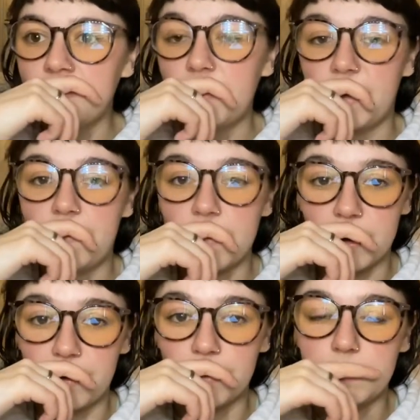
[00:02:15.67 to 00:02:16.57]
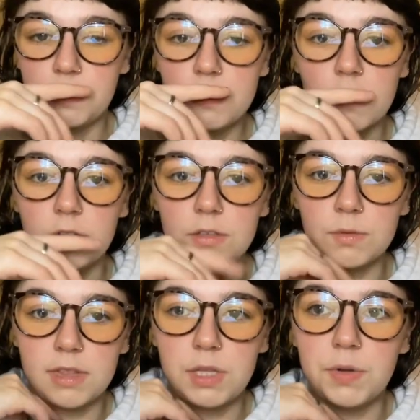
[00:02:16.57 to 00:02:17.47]
if your group struggles
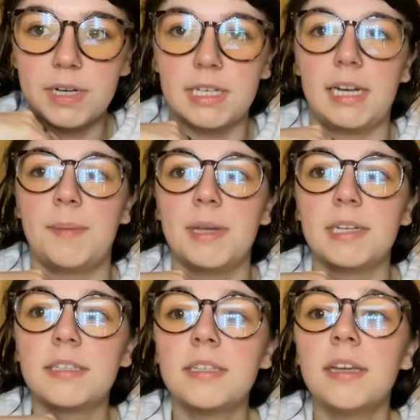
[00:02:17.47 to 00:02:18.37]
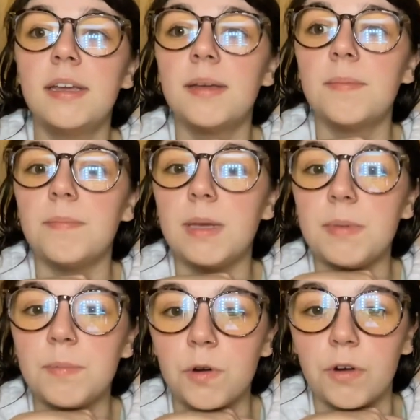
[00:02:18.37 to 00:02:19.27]
with doing dynamics,
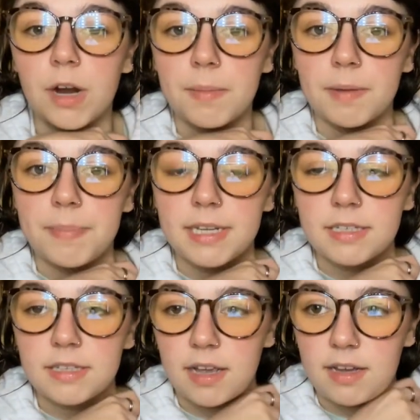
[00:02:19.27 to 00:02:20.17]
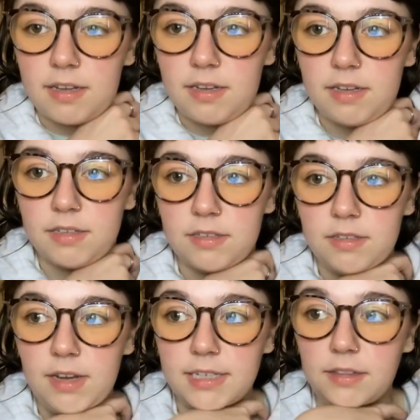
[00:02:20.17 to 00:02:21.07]
maybe programming a piece that
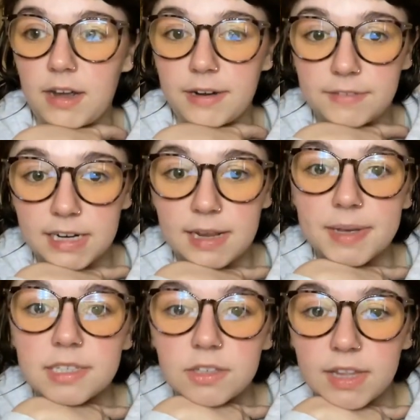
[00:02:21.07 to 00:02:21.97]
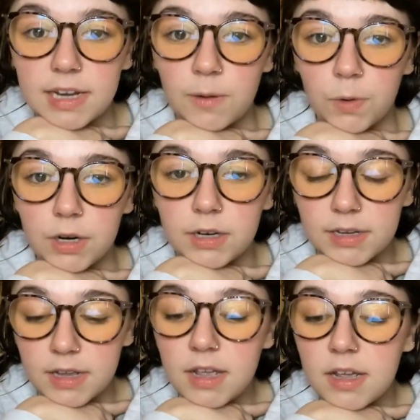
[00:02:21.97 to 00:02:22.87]
has a lot of dynamics so they can work
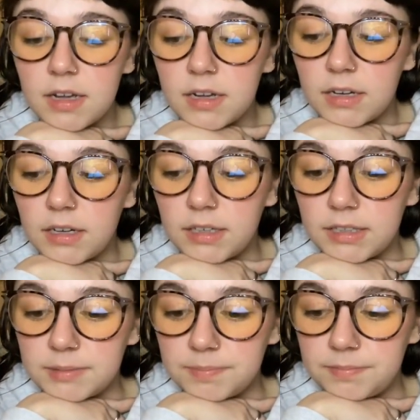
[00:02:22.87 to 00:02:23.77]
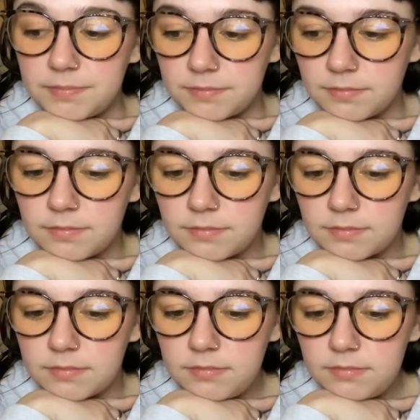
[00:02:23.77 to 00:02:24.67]
on
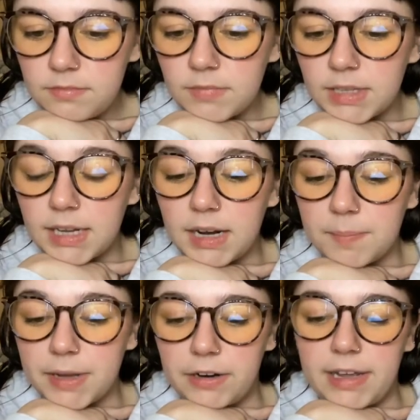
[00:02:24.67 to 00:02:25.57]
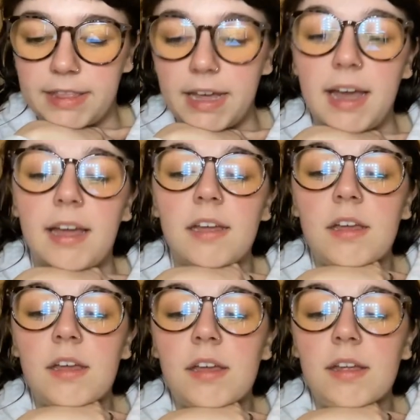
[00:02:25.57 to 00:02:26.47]
getting better at that.
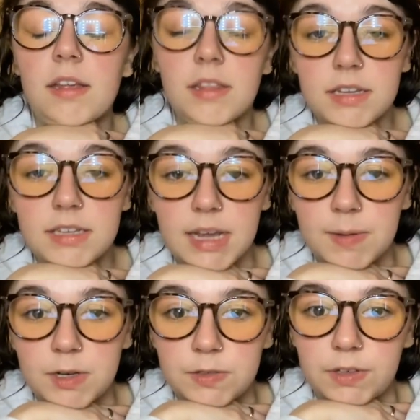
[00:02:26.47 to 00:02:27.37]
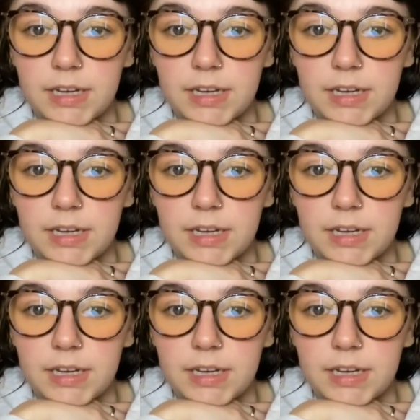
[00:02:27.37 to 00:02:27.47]
The same goes for